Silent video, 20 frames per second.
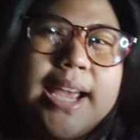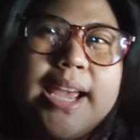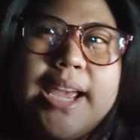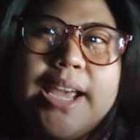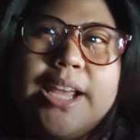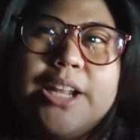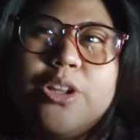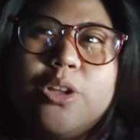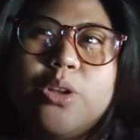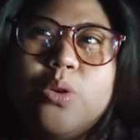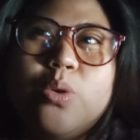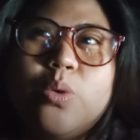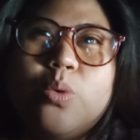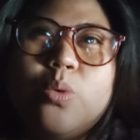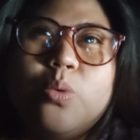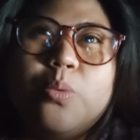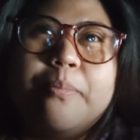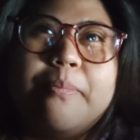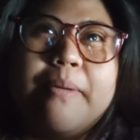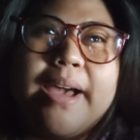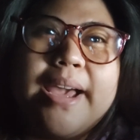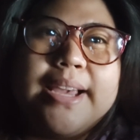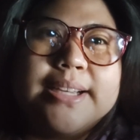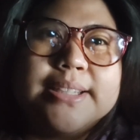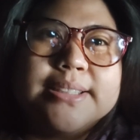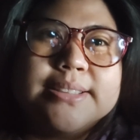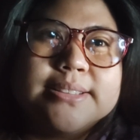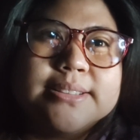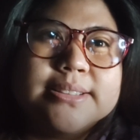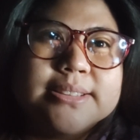And you know, bike
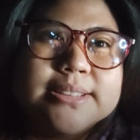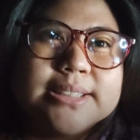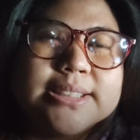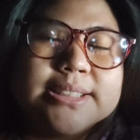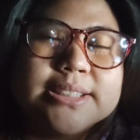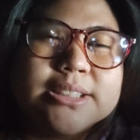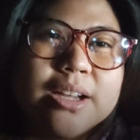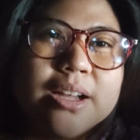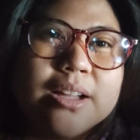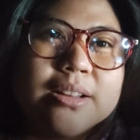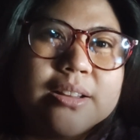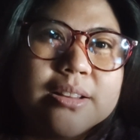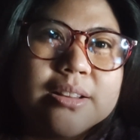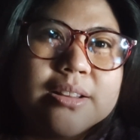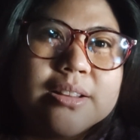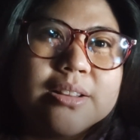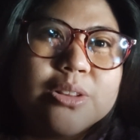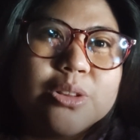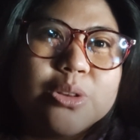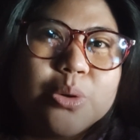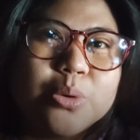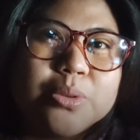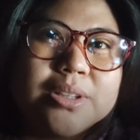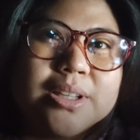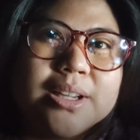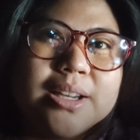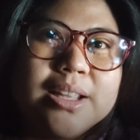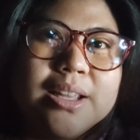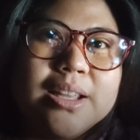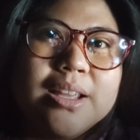is not
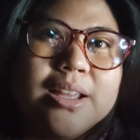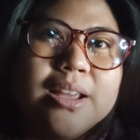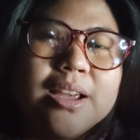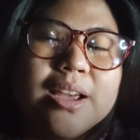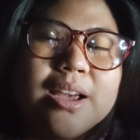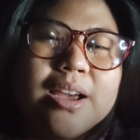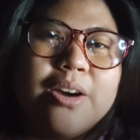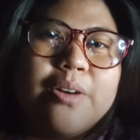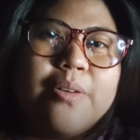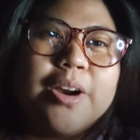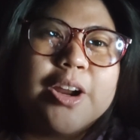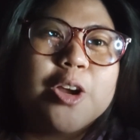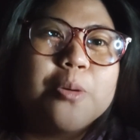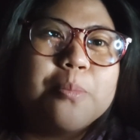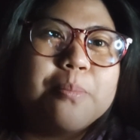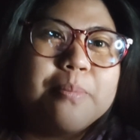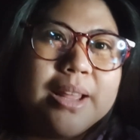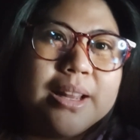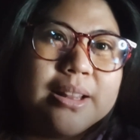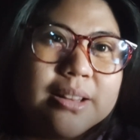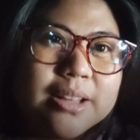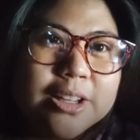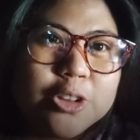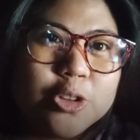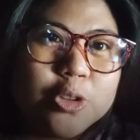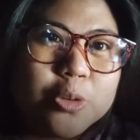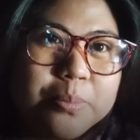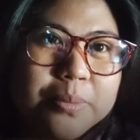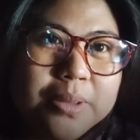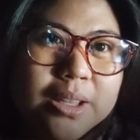totally
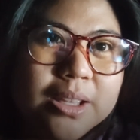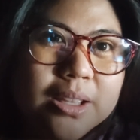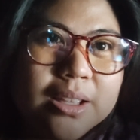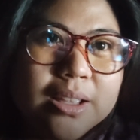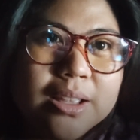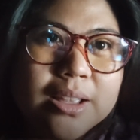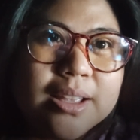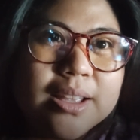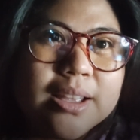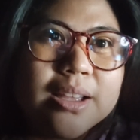recommended to be